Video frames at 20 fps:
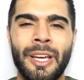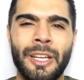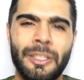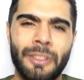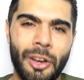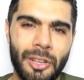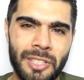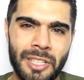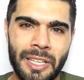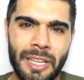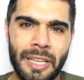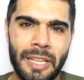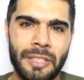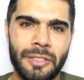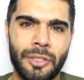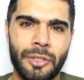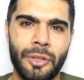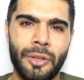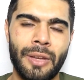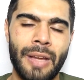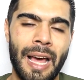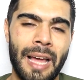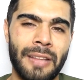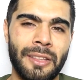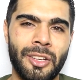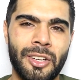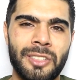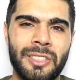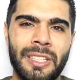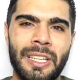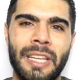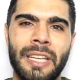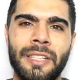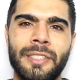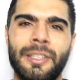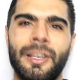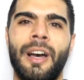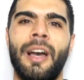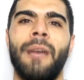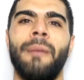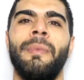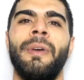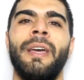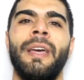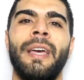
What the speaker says: Does he need to do that? Does he need time?